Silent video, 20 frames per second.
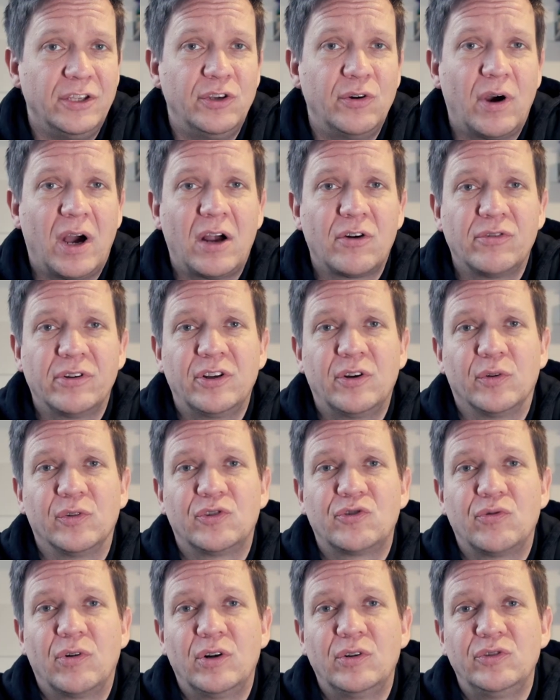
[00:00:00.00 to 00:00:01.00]
You are in
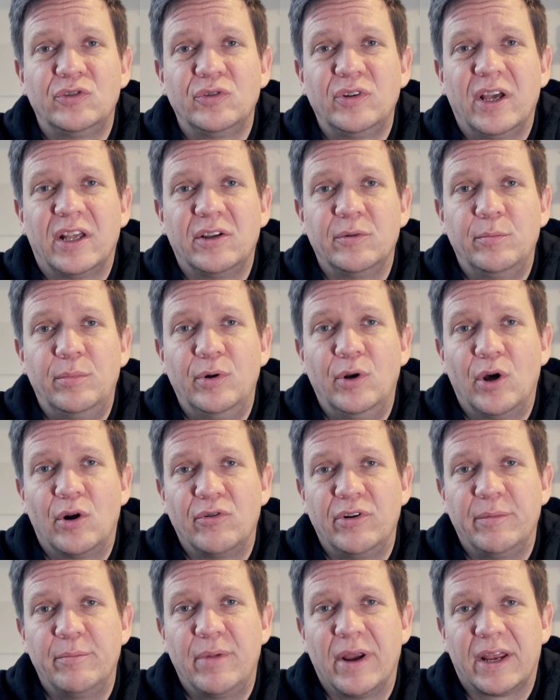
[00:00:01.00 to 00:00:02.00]
control to get a
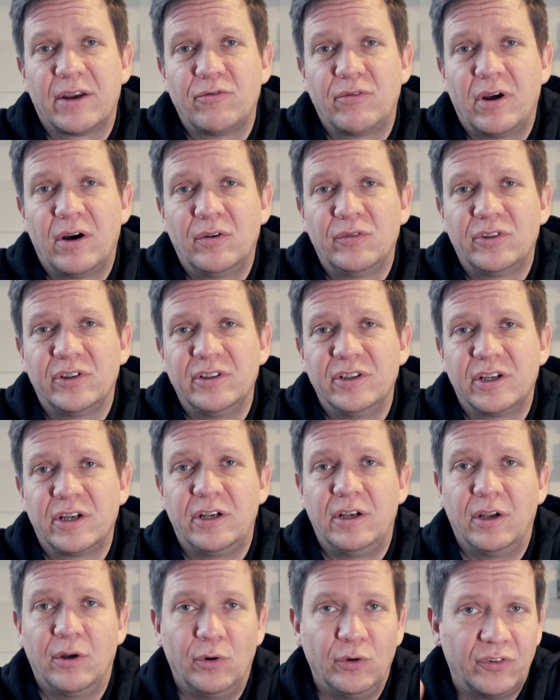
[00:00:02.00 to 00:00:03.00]
blurry background in a
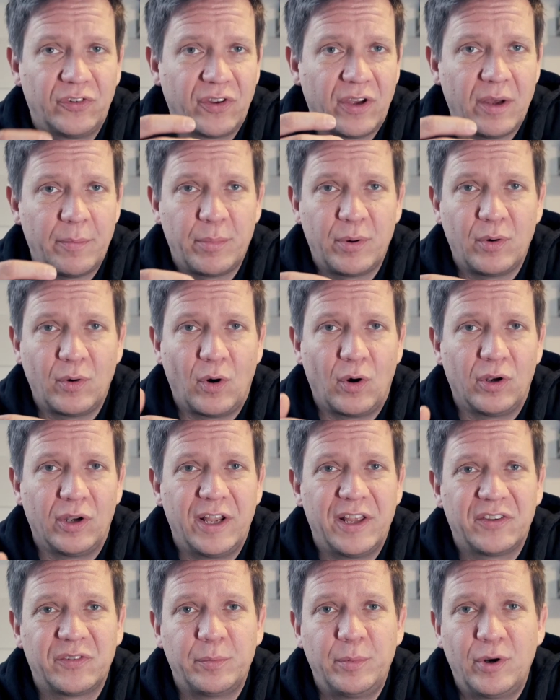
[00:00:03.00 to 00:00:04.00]
close-up or
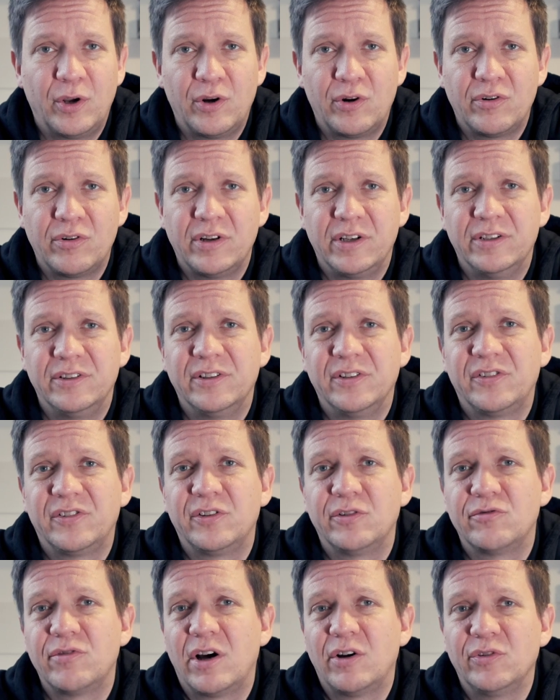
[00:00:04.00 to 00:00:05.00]
less blur in a
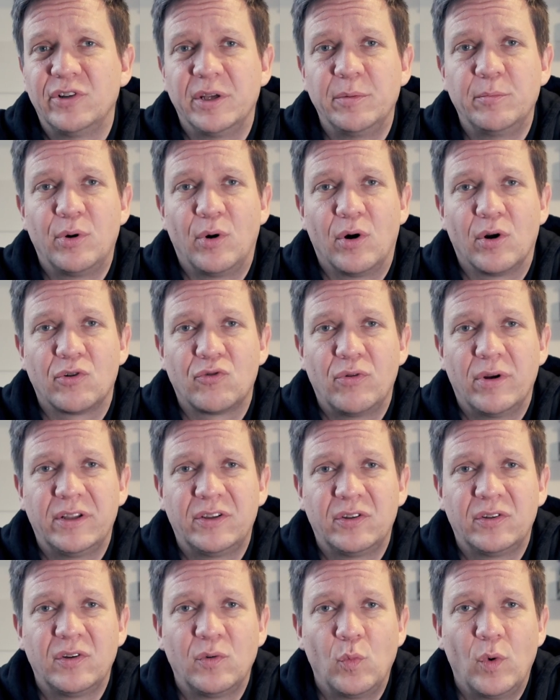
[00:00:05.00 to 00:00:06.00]
surrounding
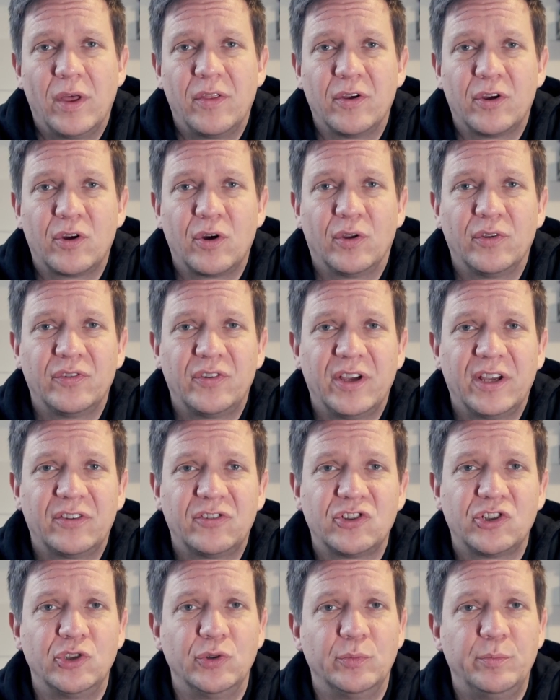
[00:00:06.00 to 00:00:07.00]
portrait where the
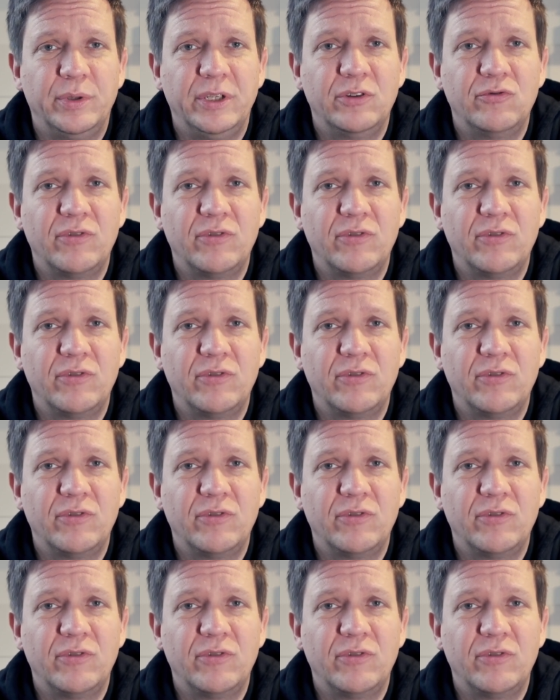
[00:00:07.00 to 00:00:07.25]
context should be